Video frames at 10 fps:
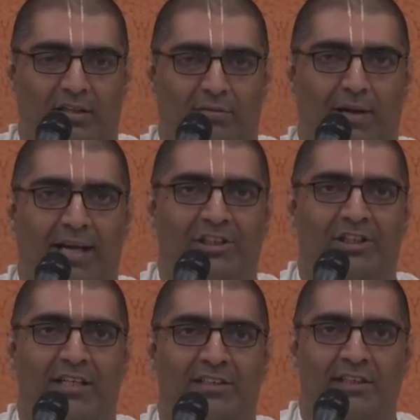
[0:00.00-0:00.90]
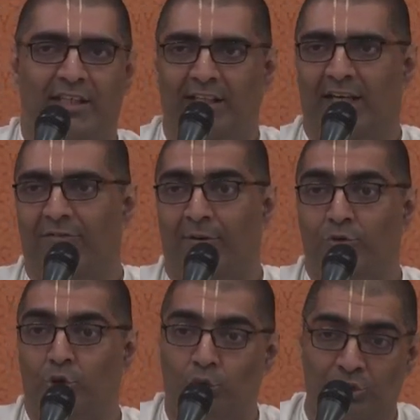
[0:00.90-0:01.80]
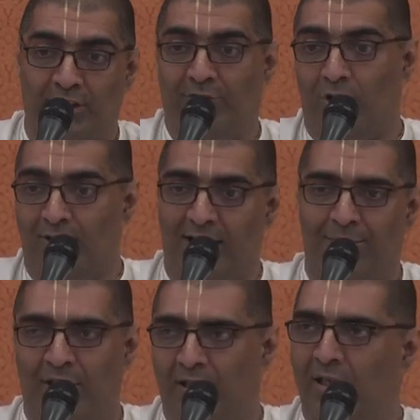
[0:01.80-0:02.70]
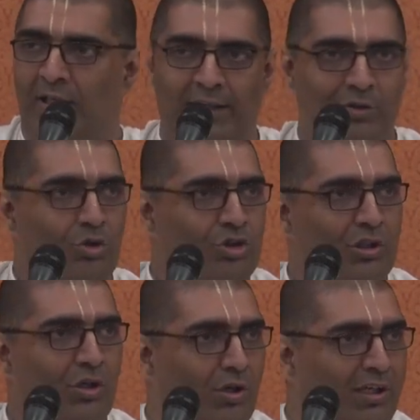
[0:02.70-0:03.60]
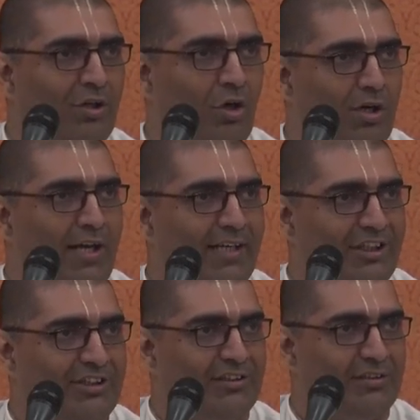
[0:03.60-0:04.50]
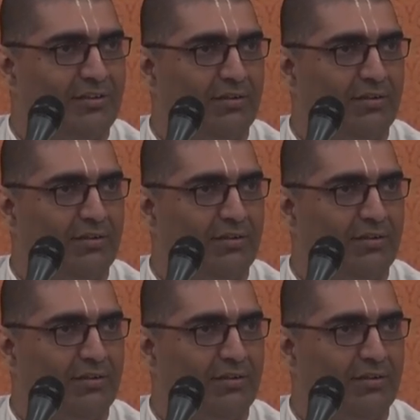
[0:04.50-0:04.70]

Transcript: the mind starts thinking that if I'm so sick, what will happen? It goes in the wrong direction.